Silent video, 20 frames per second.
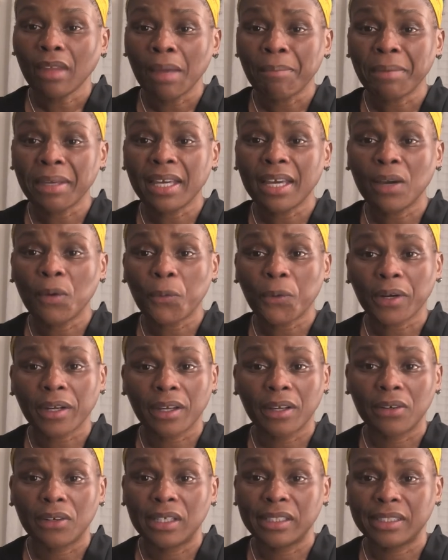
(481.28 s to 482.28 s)
begin
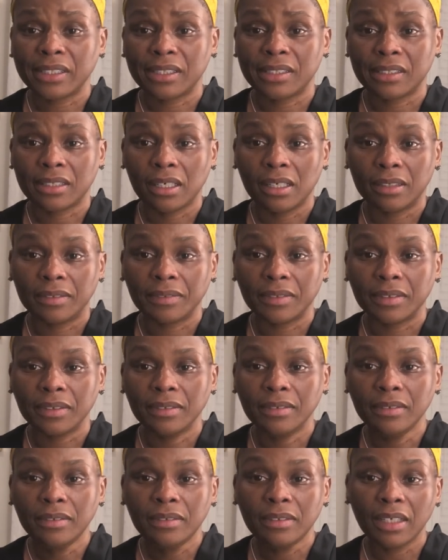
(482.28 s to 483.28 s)
working on yourself.
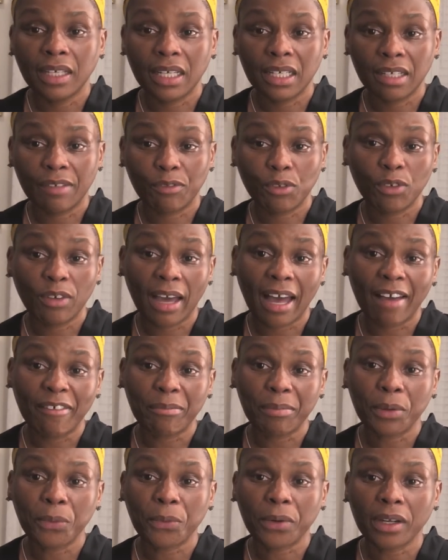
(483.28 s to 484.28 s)
And if you have
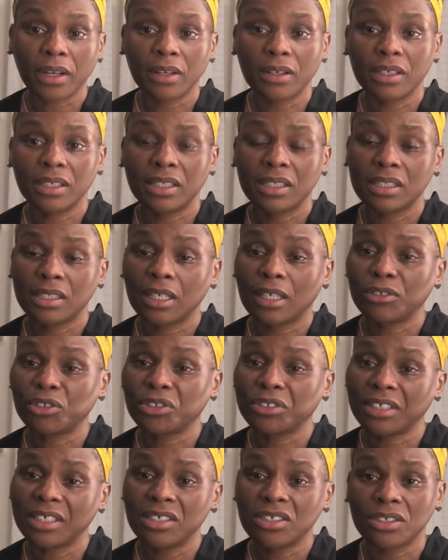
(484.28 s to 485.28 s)
been working on yourself,
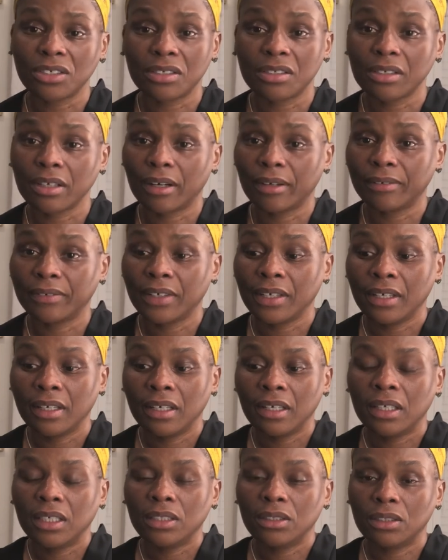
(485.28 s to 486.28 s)
stretch yourself.
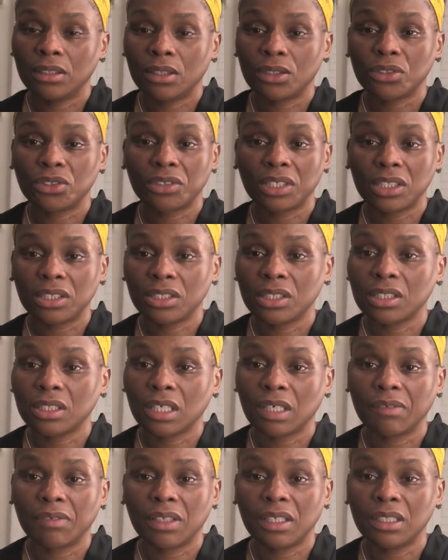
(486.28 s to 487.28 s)
You know, stretch
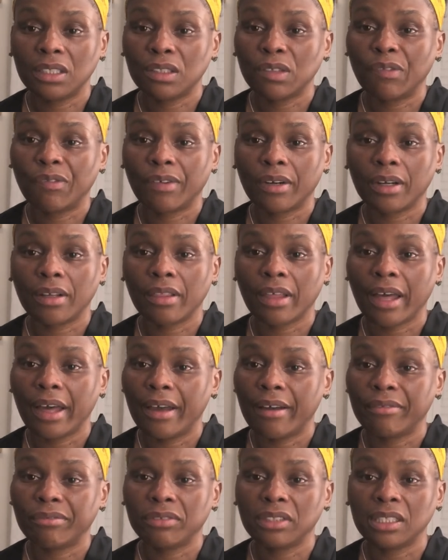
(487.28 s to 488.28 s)
yourself a little further
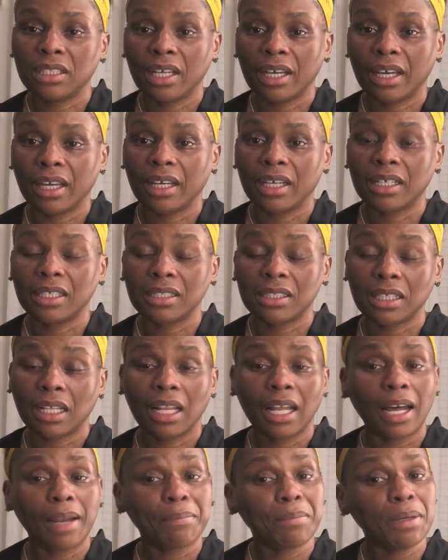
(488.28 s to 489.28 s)
every day, because a
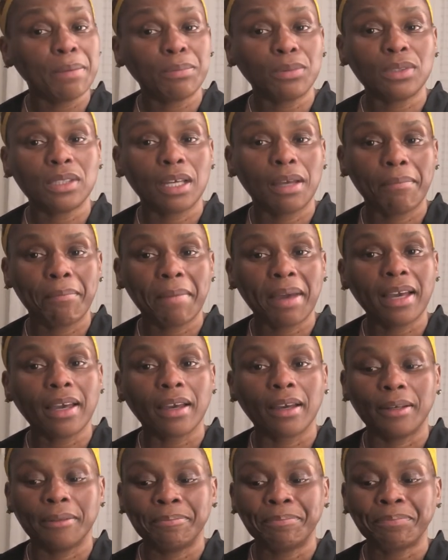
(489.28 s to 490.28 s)
lot of people didn't make
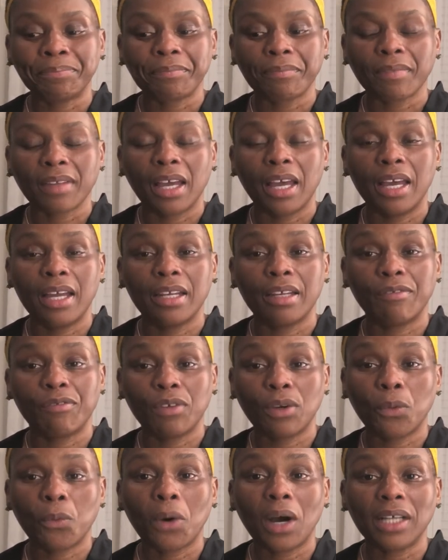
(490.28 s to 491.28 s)
it. And if
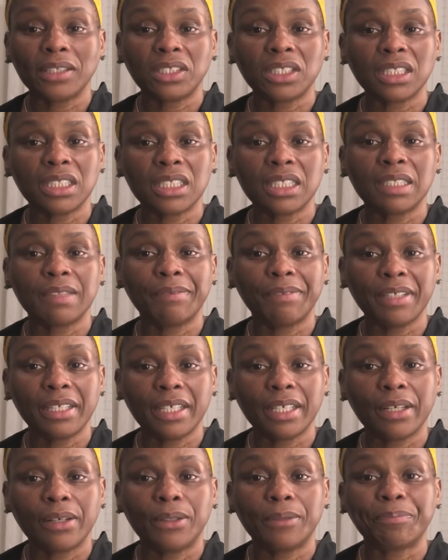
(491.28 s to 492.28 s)
you're watching this
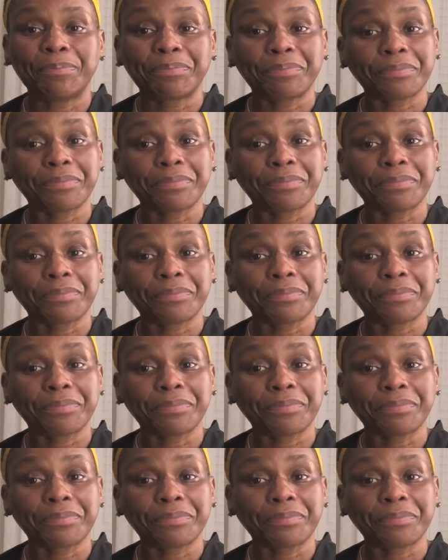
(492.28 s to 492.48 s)
video,